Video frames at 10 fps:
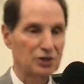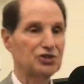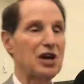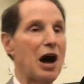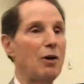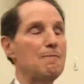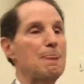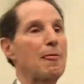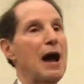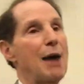So
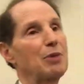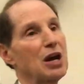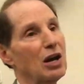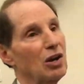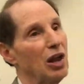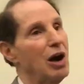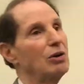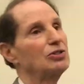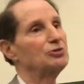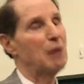I'm going to
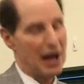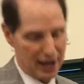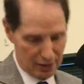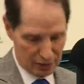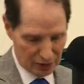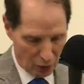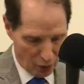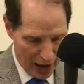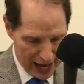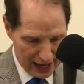close by
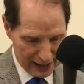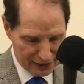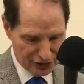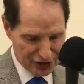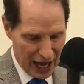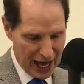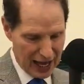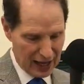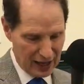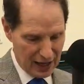way of
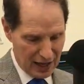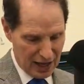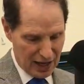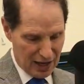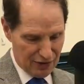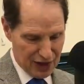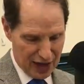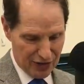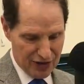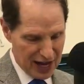saying
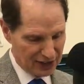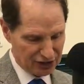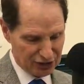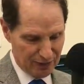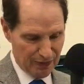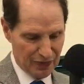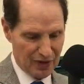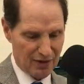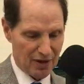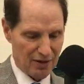that this,
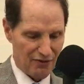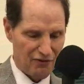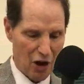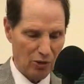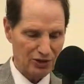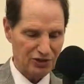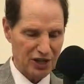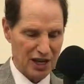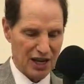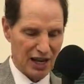folks,
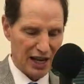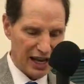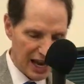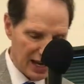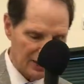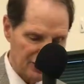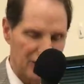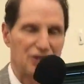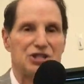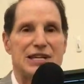is
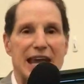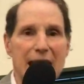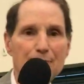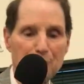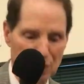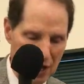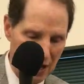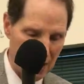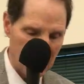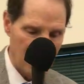deeply
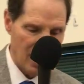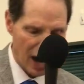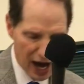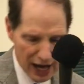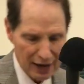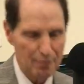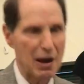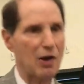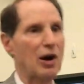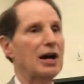
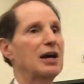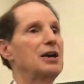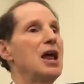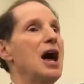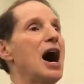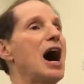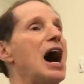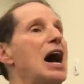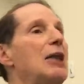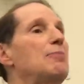un-American,
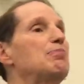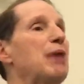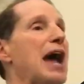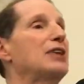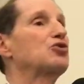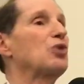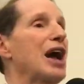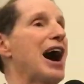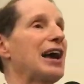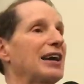
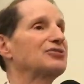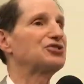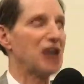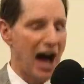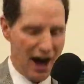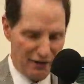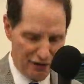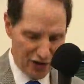unpatriotic stuff.